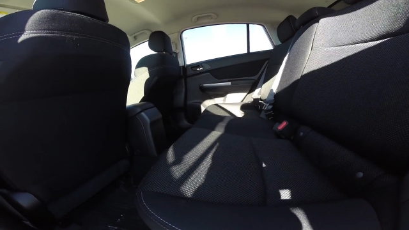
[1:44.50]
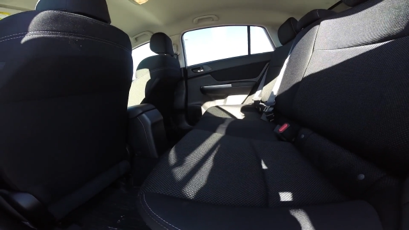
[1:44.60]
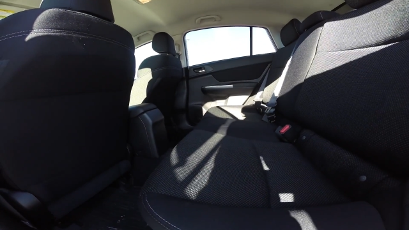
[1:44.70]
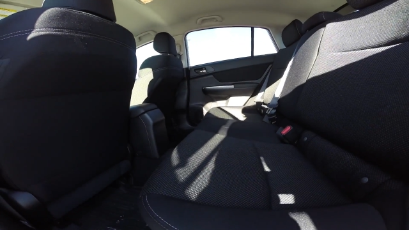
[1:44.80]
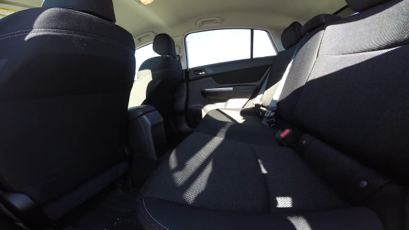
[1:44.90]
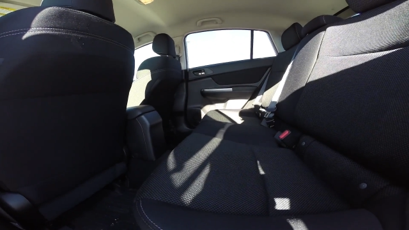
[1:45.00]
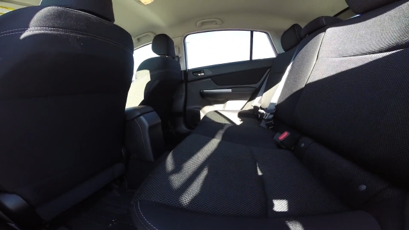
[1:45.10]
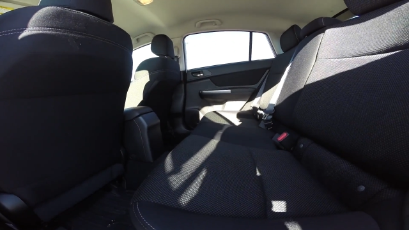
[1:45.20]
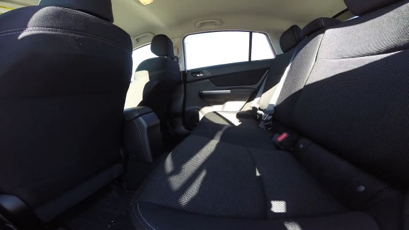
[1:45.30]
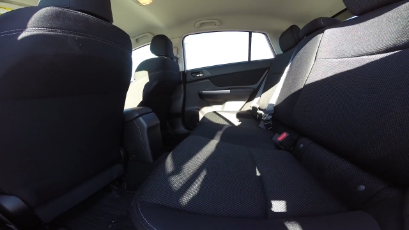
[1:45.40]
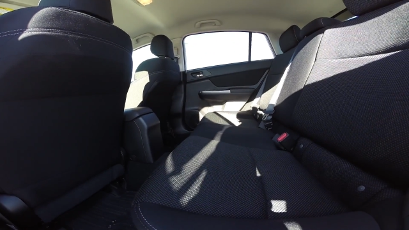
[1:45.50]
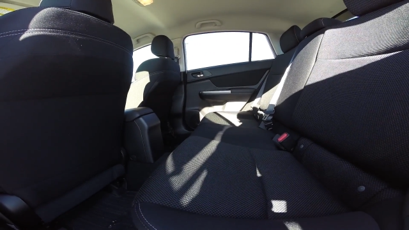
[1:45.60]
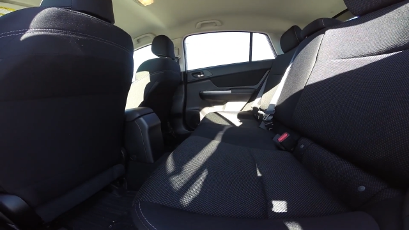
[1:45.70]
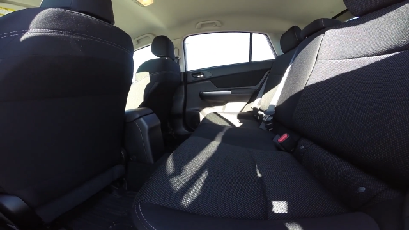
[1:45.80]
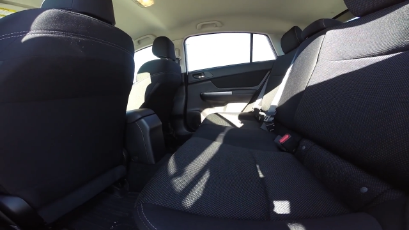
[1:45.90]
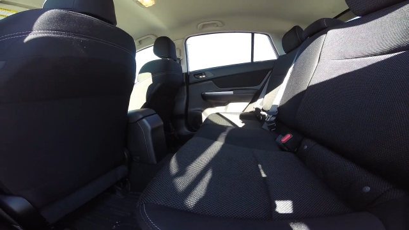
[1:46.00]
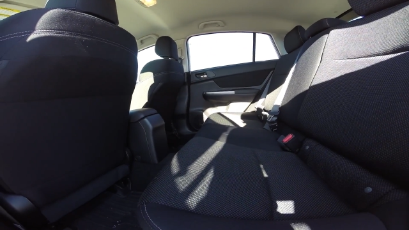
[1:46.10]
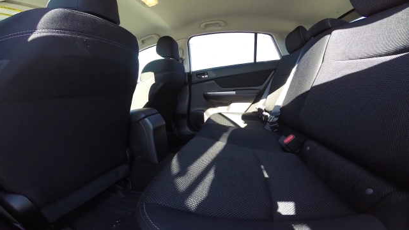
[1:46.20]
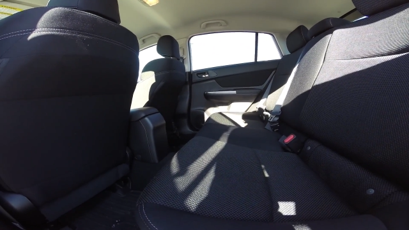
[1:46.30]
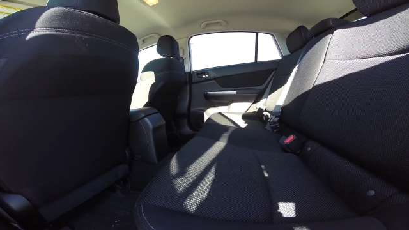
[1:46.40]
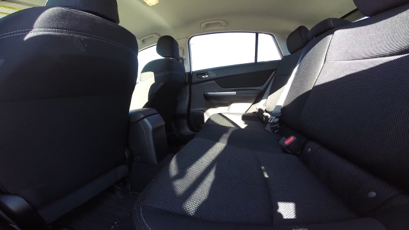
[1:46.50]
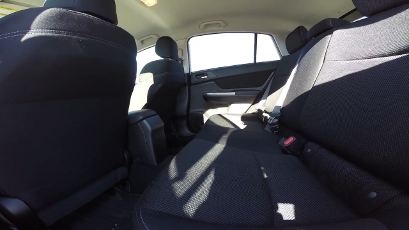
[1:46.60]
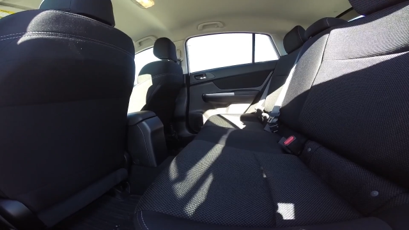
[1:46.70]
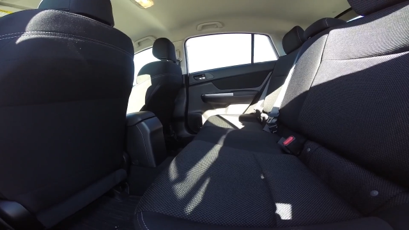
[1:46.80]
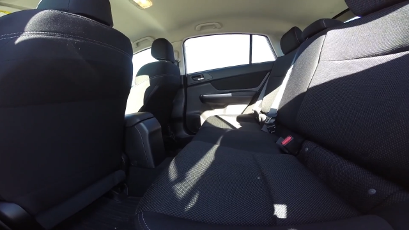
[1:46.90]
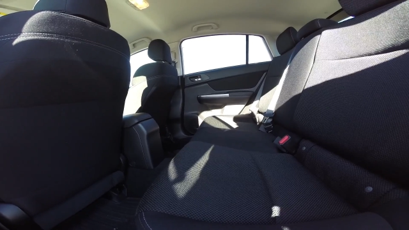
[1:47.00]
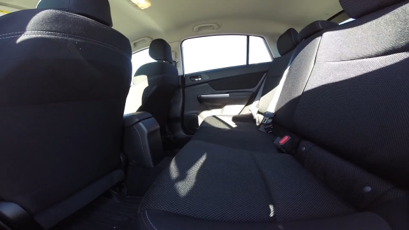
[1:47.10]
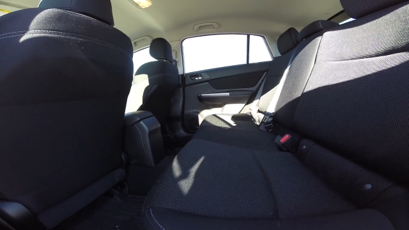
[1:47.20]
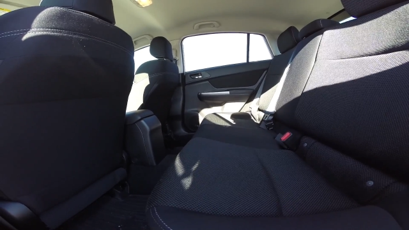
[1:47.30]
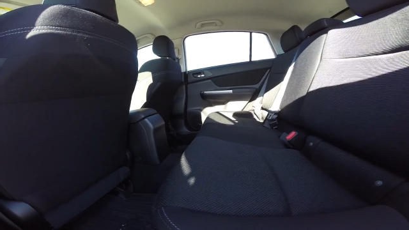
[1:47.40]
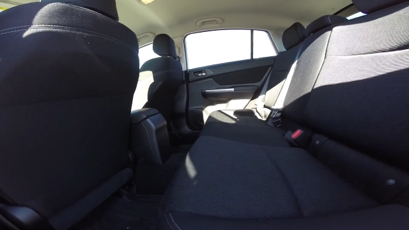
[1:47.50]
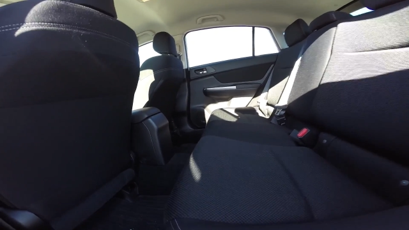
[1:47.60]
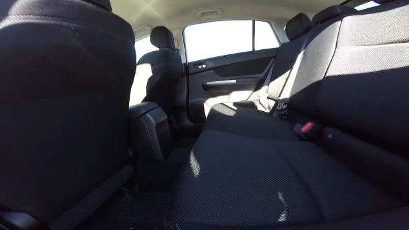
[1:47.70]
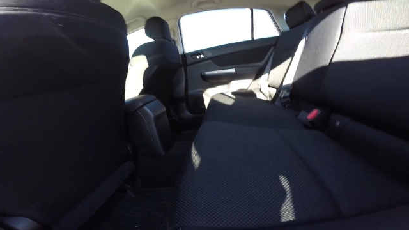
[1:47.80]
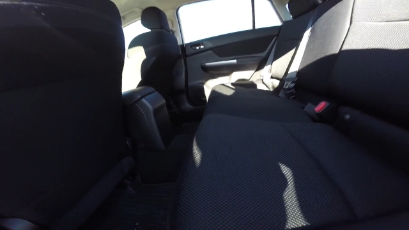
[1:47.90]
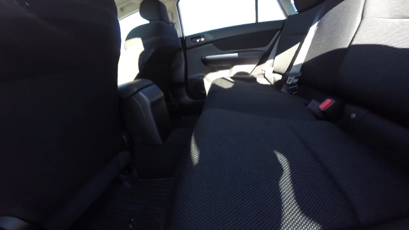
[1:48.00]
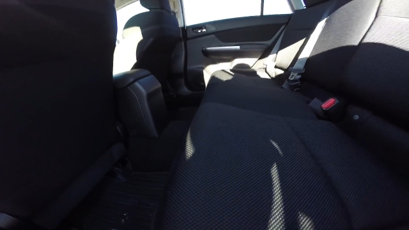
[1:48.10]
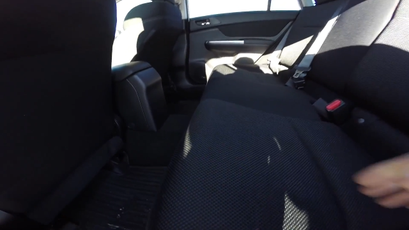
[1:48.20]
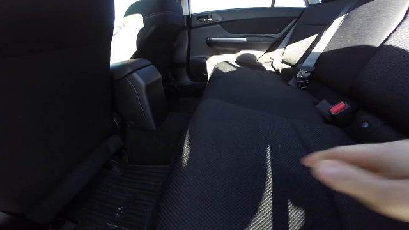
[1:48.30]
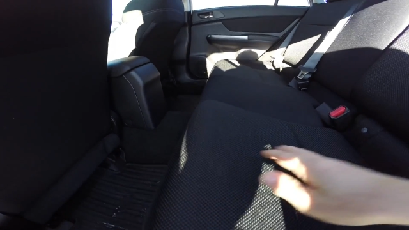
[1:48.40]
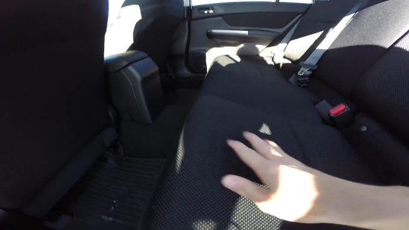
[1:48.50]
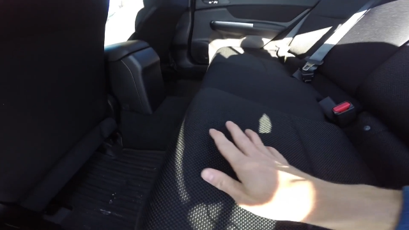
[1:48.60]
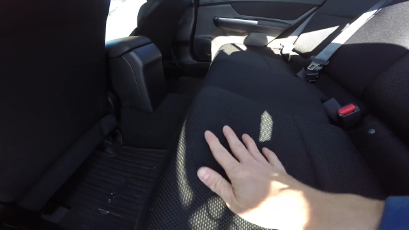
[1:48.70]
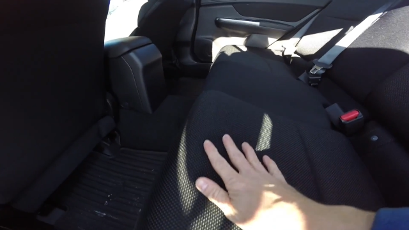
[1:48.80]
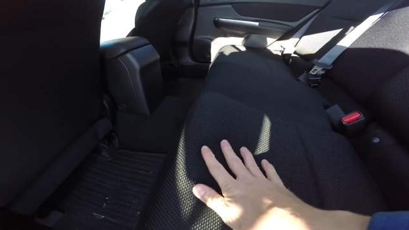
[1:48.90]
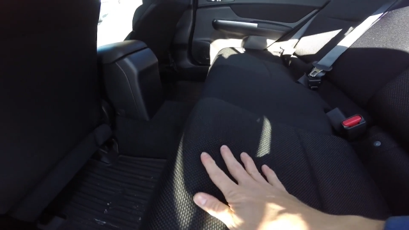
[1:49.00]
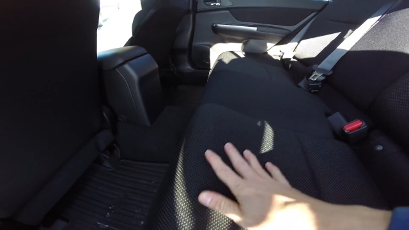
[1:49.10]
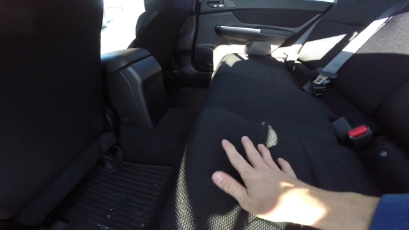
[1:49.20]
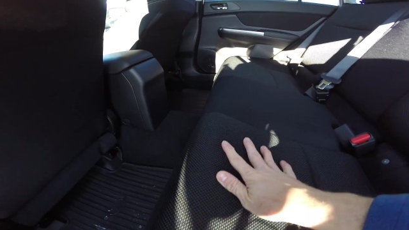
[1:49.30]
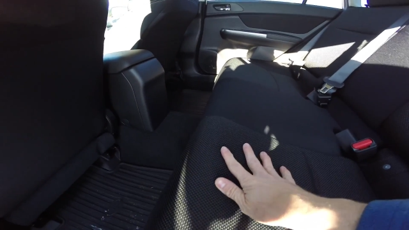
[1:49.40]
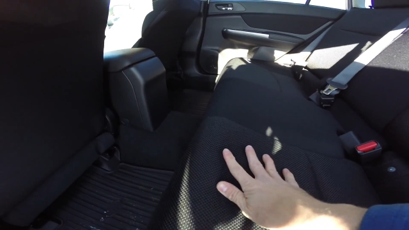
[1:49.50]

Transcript: (no speaker visible)